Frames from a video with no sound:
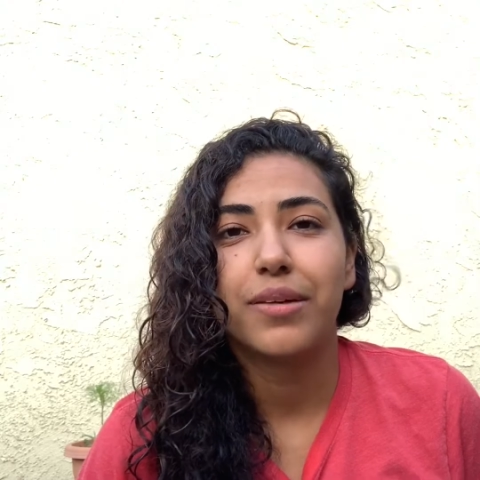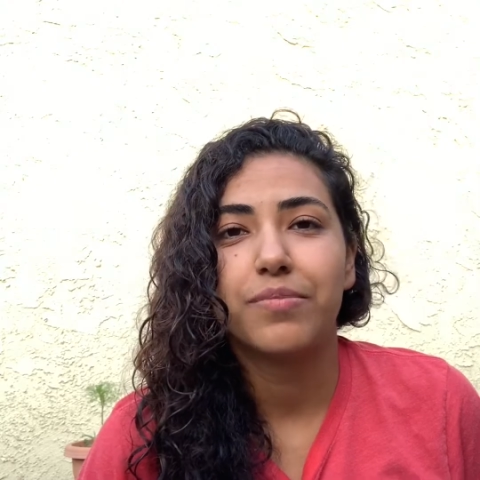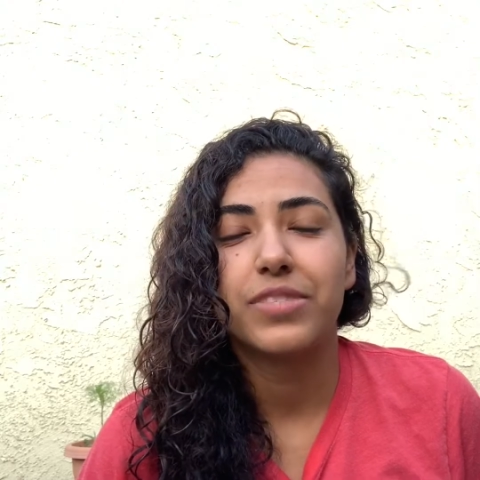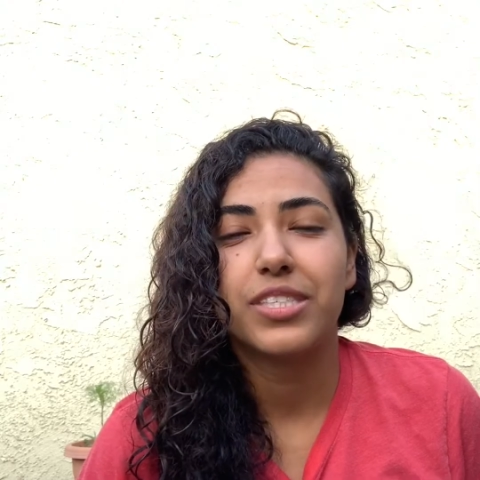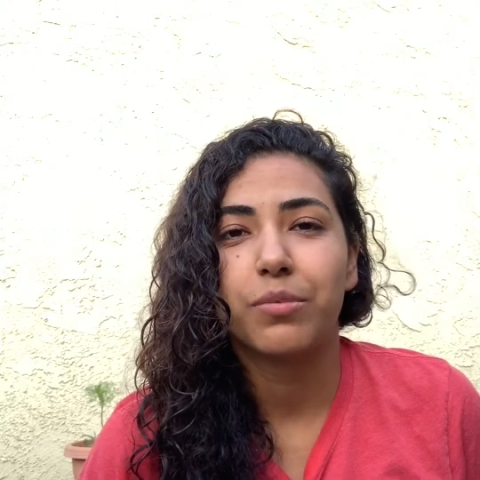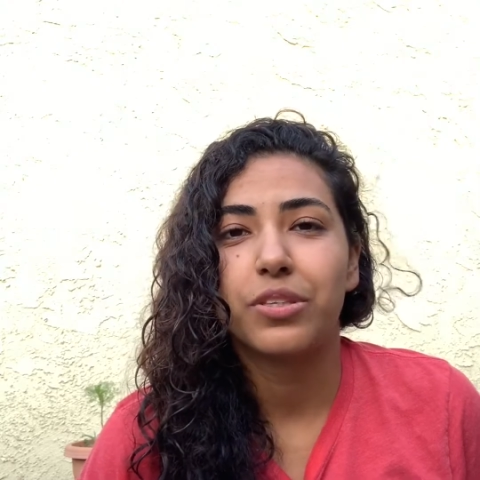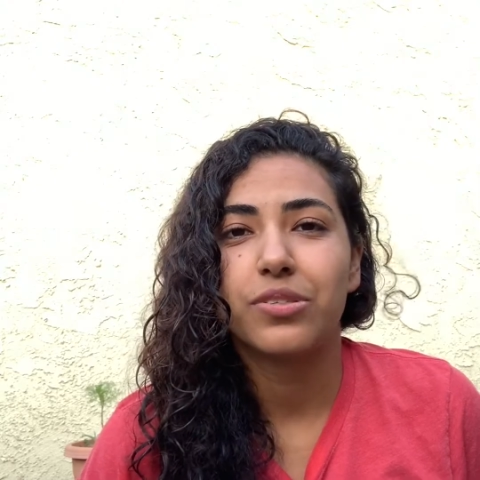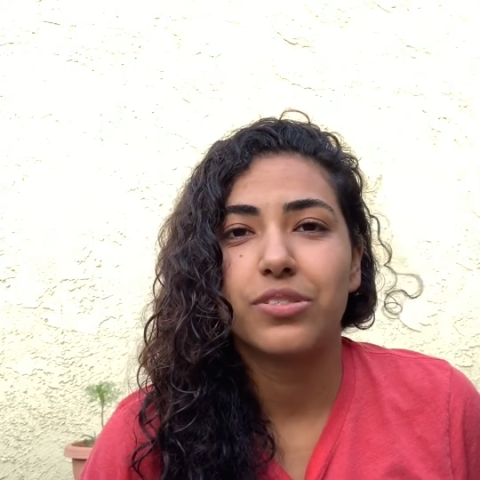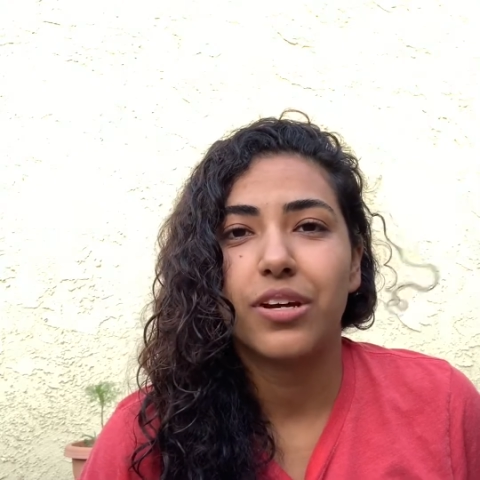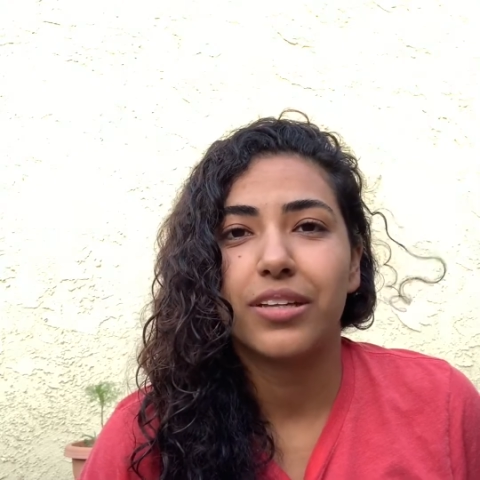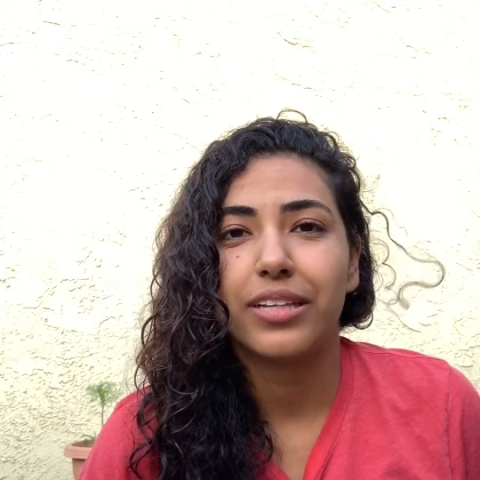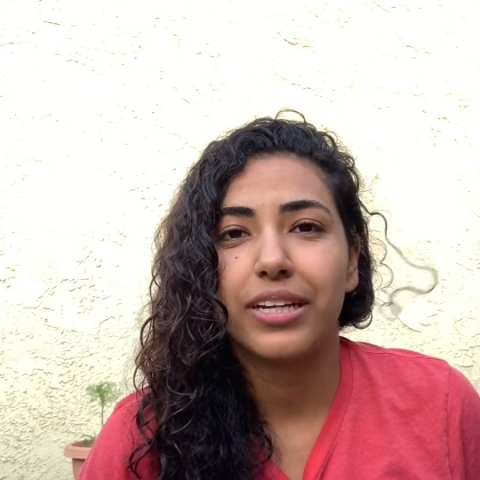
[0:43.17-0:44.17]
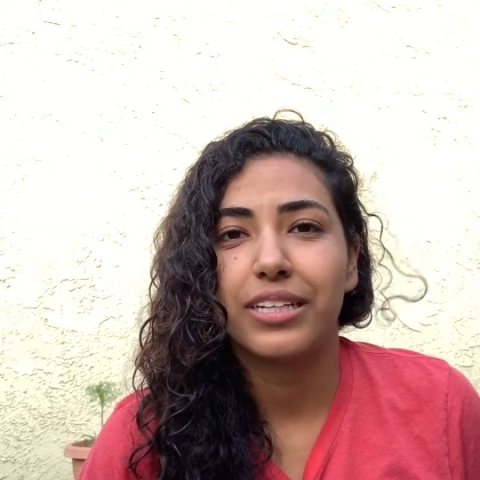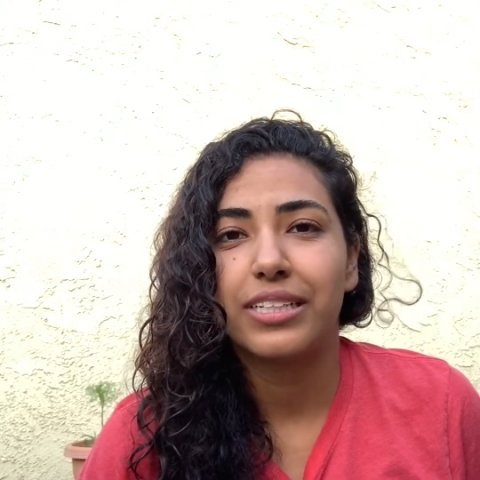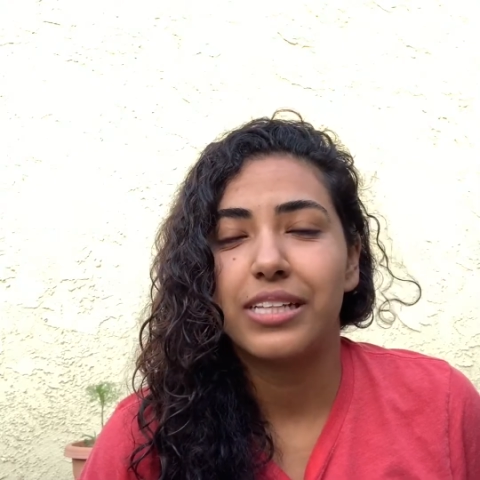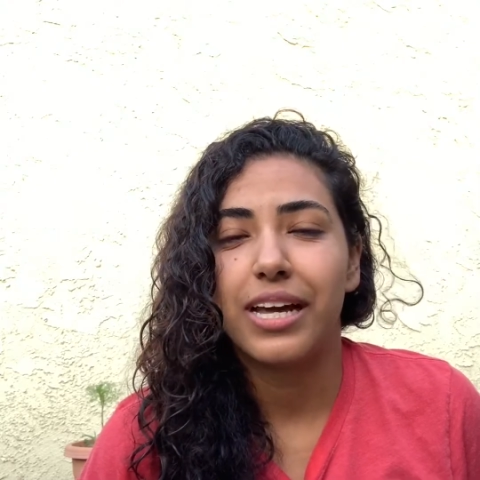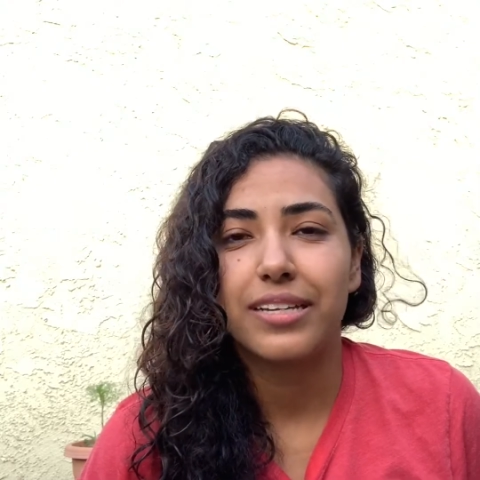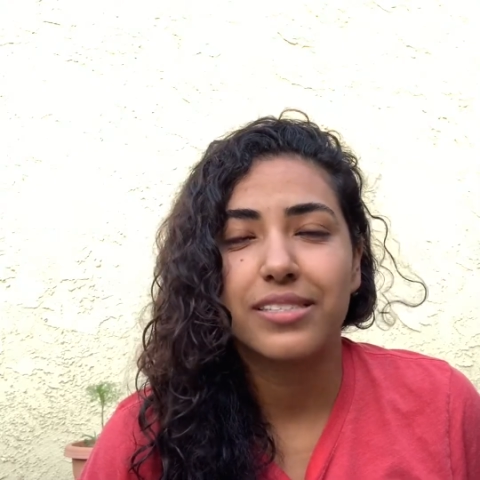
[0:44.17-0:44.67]
some of those online
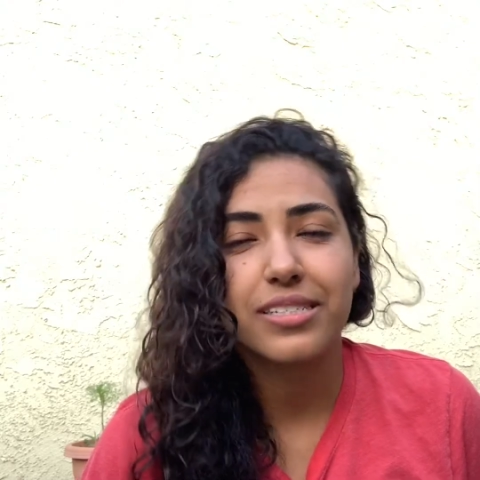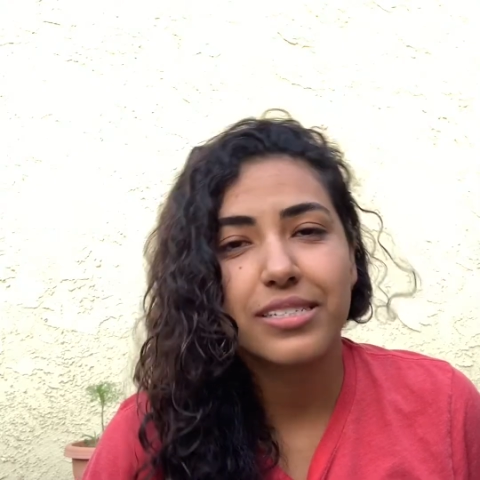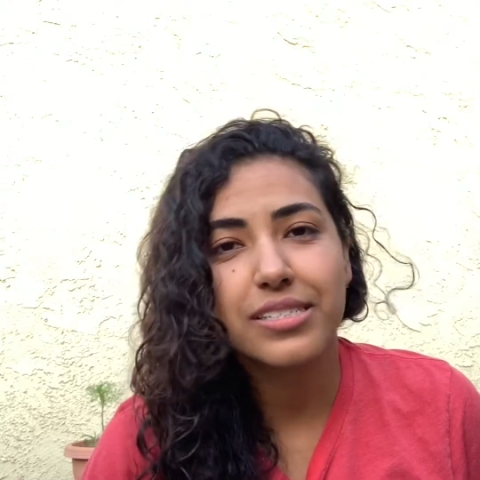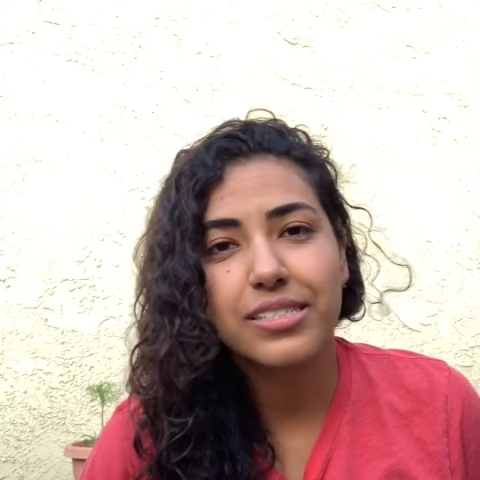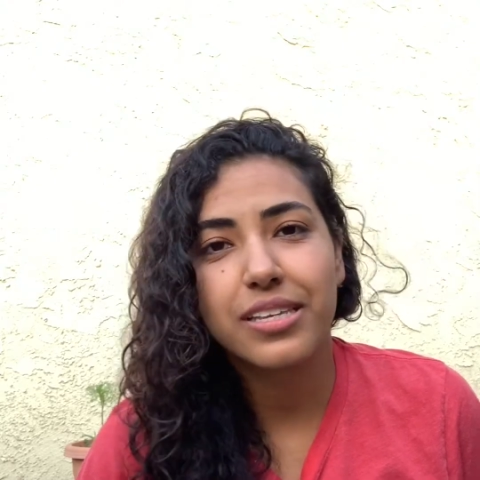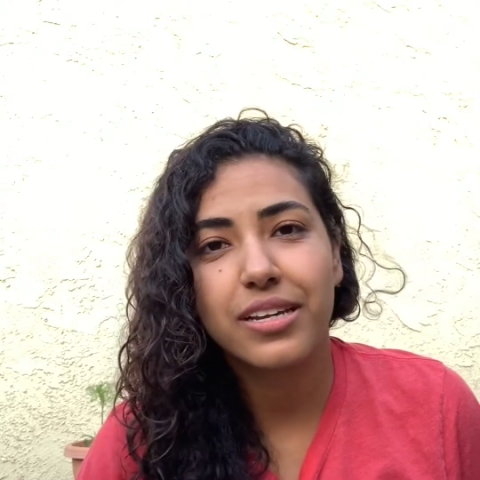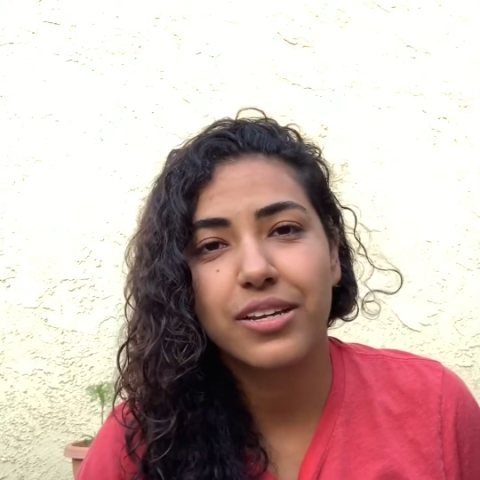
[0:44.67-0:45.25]
classes,